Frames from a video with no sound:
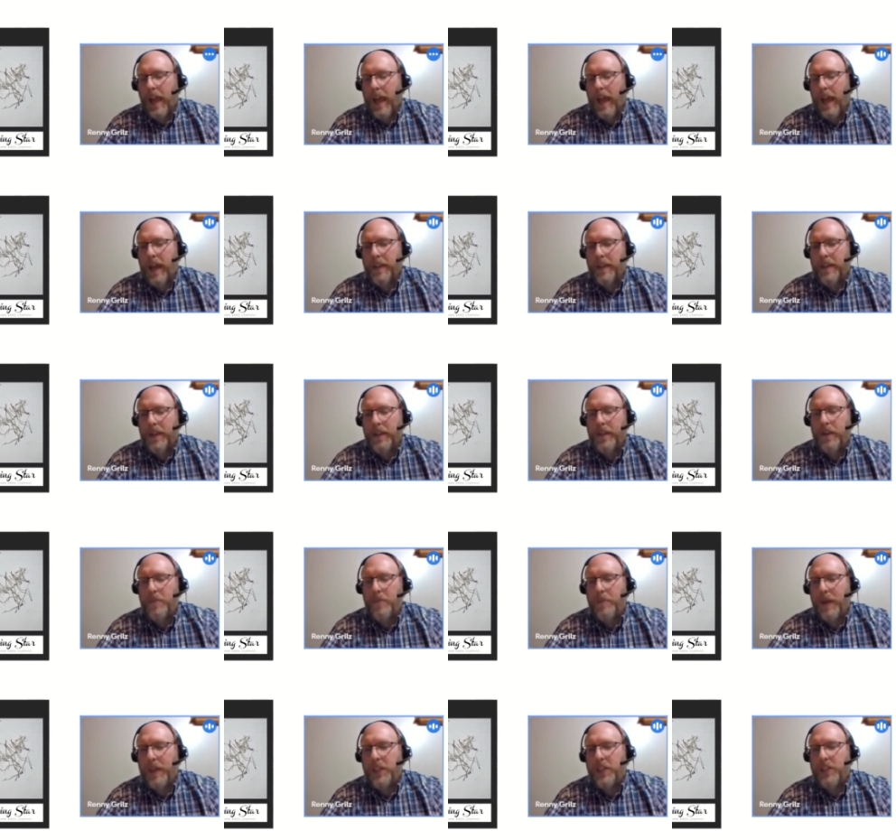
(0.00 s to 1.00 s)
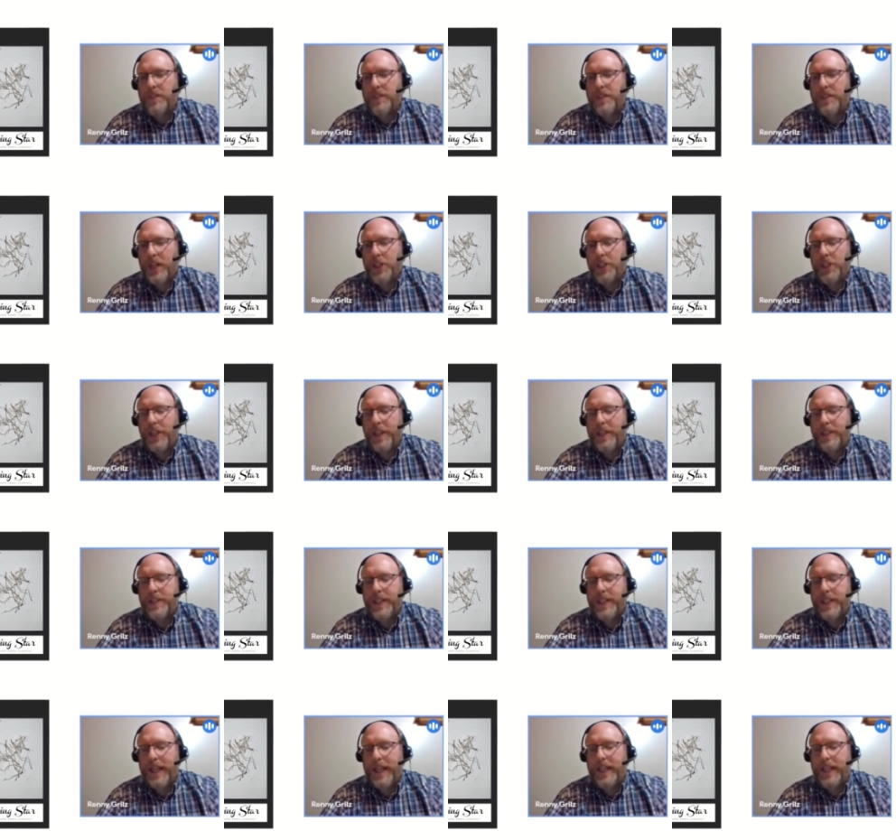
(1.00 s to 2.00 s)
And the third picture is actually the
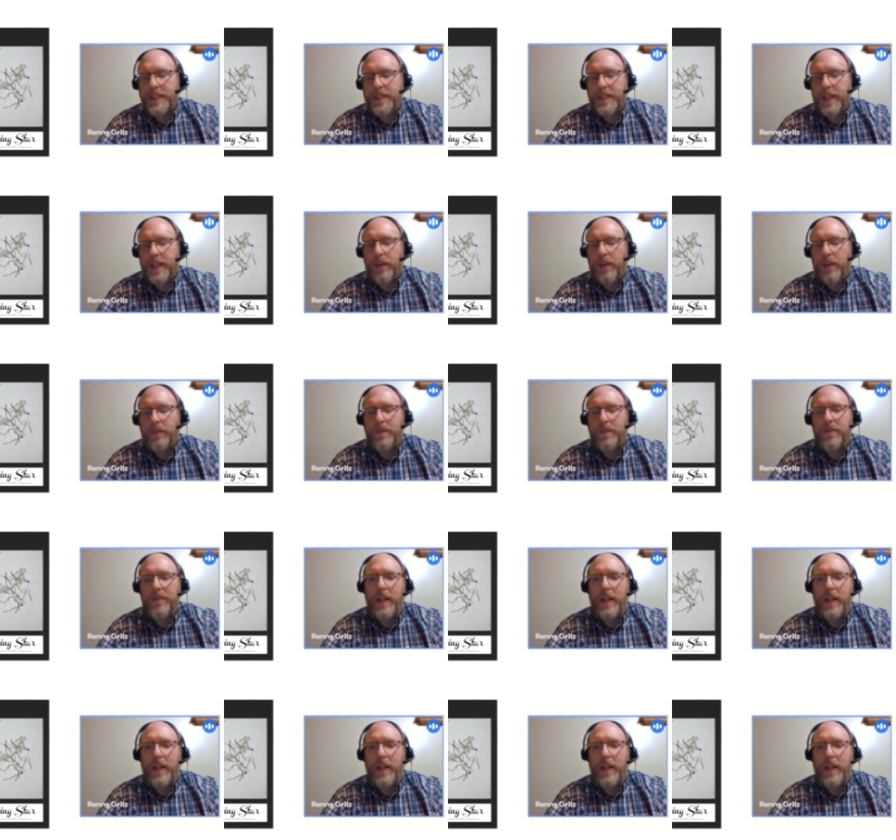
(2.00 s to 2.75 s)
seed itself.